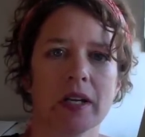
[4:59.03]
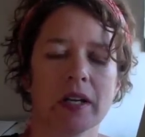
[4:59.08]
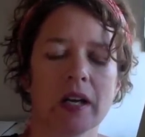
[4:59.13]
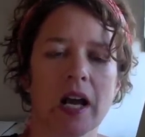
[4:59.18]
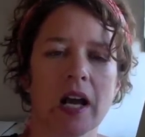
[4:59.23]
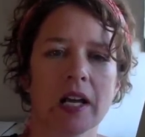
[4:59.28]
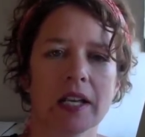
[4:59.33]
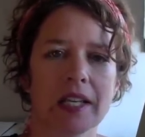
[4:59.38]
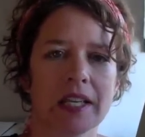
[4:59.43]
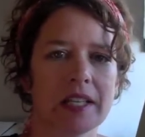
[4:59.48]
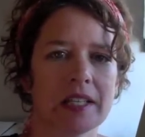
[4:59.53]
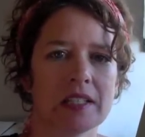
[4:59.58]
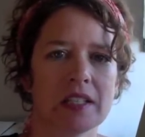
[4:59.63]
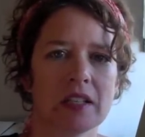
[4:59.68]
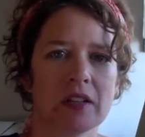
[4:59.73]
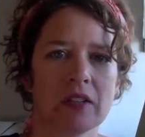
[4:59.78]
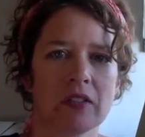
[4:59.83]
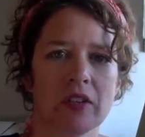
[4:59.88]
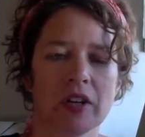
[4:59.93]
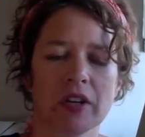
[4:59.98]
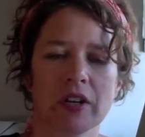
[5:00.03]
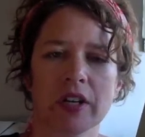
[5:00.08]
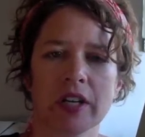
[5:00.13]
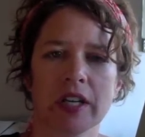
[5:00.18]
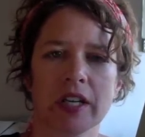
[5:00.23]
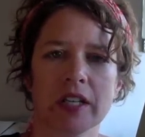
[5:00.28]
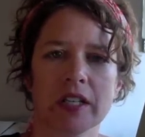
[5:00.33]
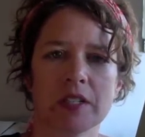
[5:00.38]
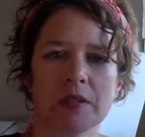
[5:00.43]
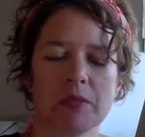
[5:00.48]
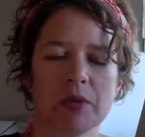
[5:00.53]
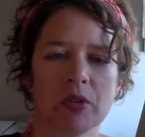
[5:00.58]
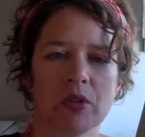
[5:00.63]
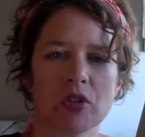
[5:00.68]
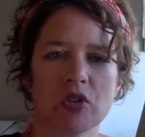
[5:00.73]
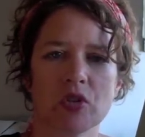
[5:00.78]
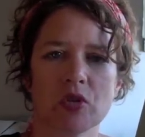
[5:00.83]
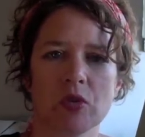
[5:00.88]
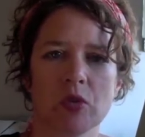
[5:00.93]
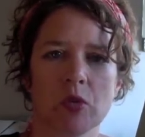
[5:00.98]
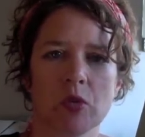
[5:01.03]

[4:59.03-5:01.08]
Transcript: Annie is a very spiritual